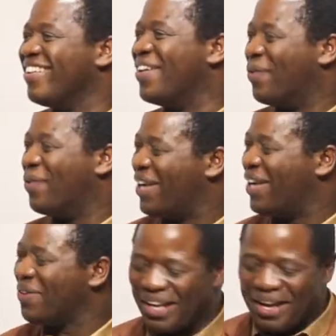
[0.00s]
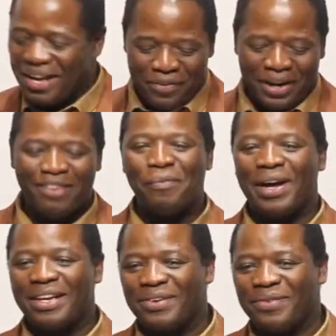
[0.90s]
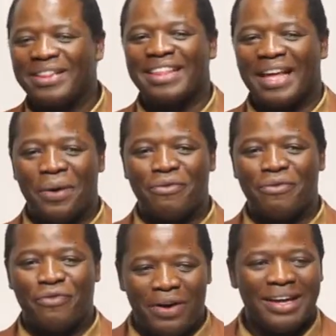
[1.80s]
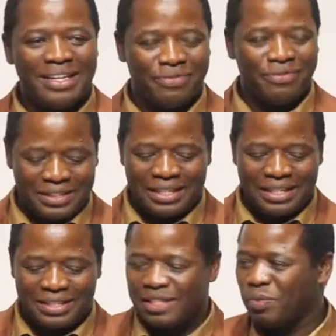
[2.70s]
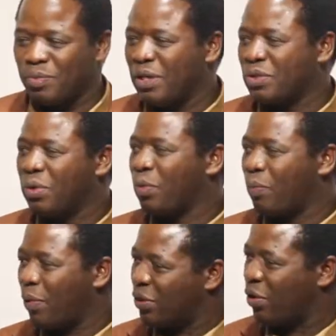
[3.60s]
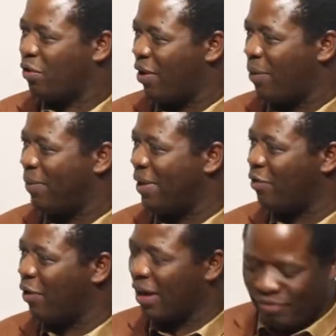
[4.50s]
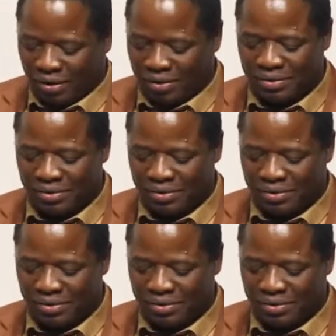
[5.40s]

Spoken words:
We want to hear forever, but we thank God for such testimony. It's good to be with your family forever.